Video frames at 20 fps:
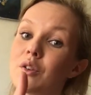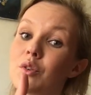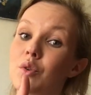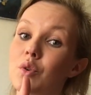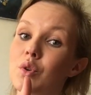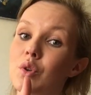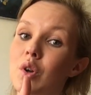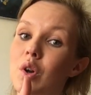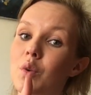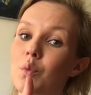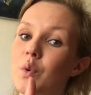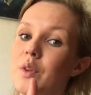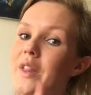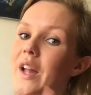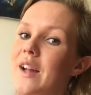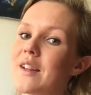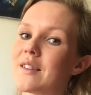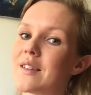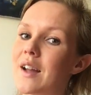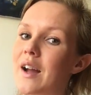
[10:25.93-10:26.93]
Good luck with
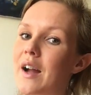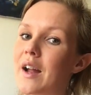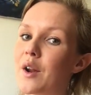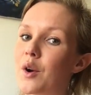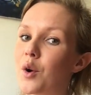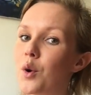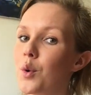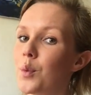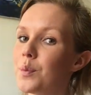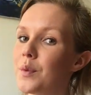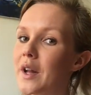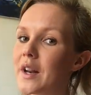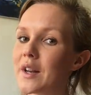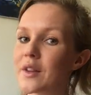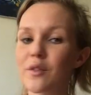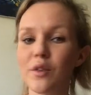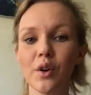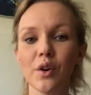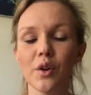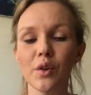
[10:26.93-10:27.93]
that. I hope that it's
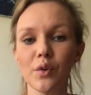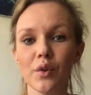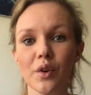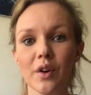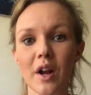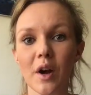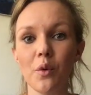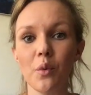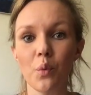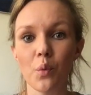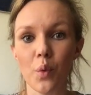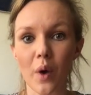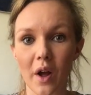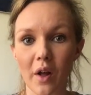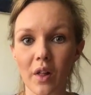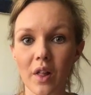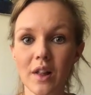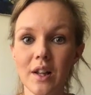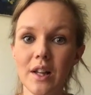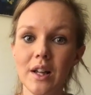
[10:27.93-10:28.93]
gonna turn out
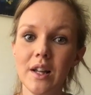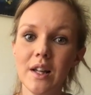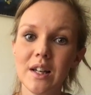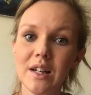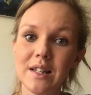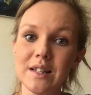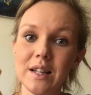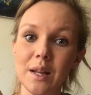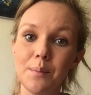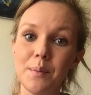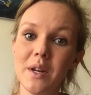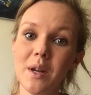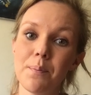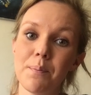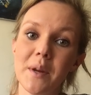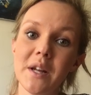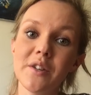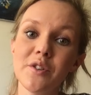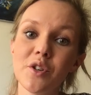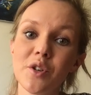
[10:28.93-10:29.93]
well. Send me a
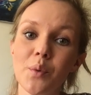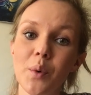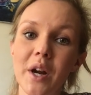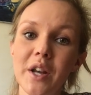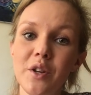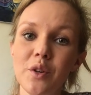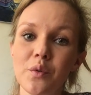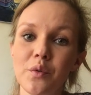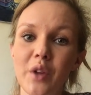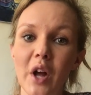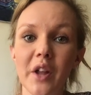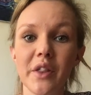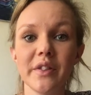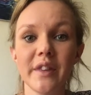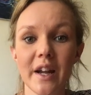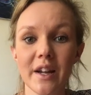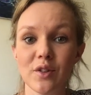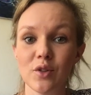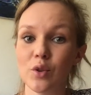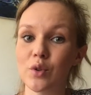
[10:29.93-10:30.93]
picture when you've done
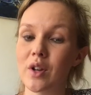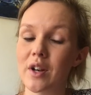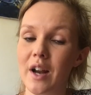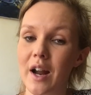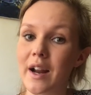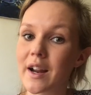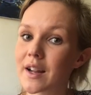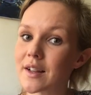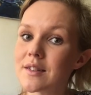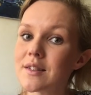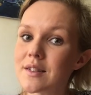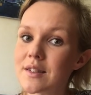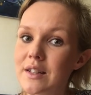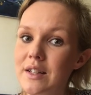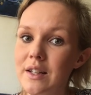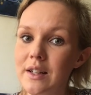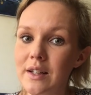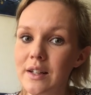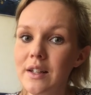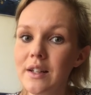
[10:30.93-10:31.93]
that so that I can
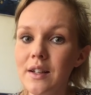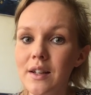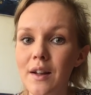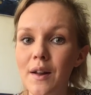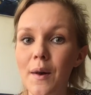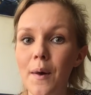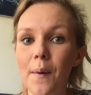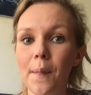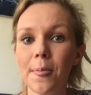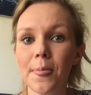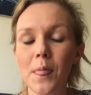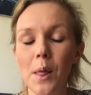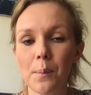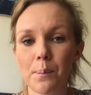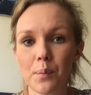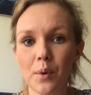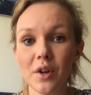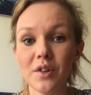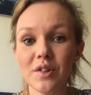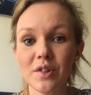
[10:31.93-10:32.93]
see the
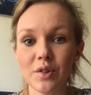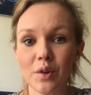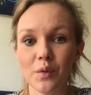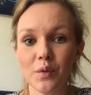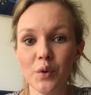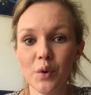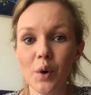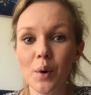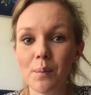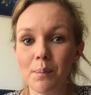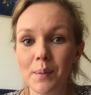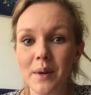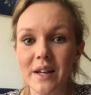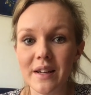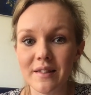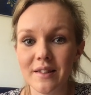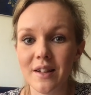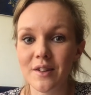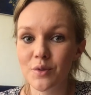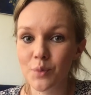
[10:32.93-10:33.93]
process of your
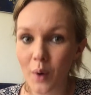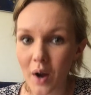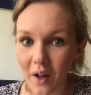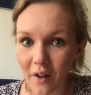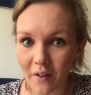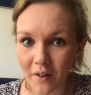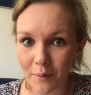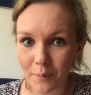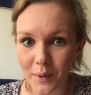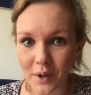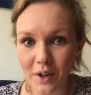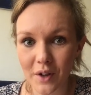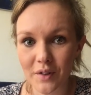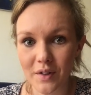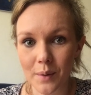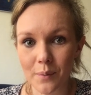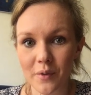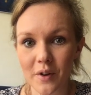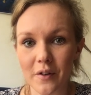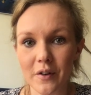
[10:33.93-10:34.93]
beans as well, because
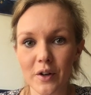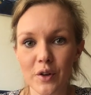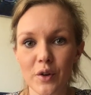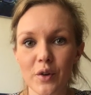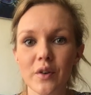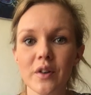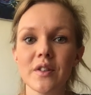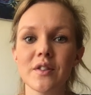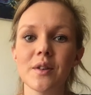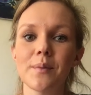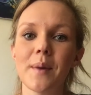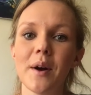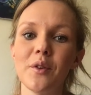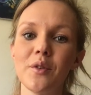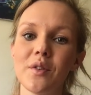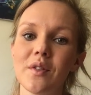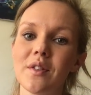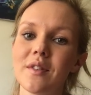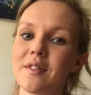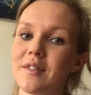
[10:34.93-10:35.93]
I'm very curious
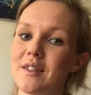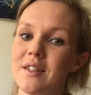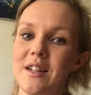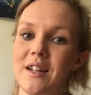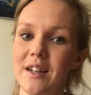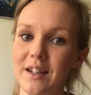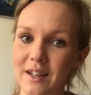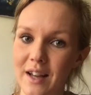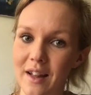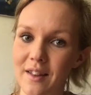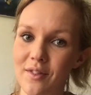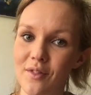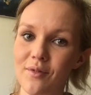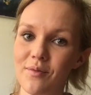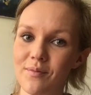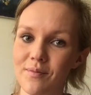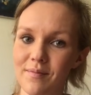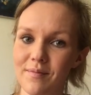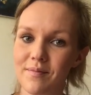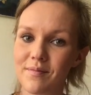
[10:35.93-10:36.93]
about seeing that.
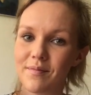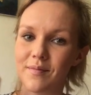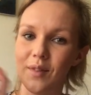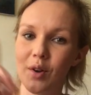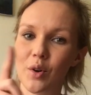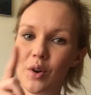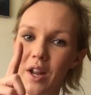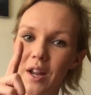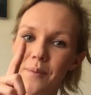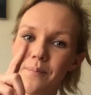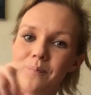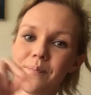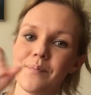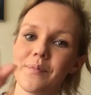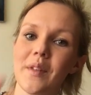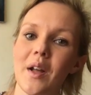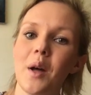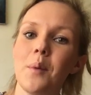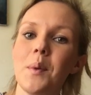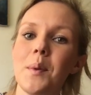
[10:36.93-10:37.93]
Okay,
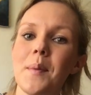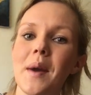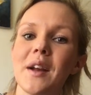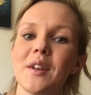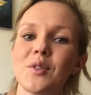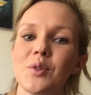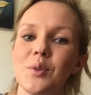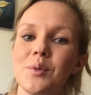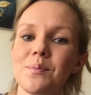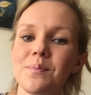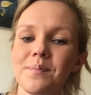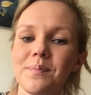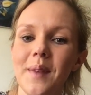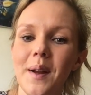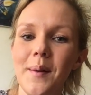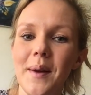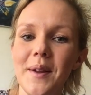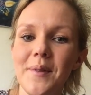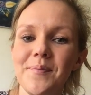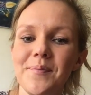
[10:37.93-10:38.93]
I'll be back soon. Bye
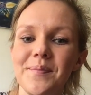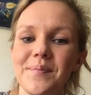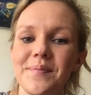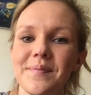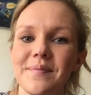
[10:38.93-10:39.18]
bye.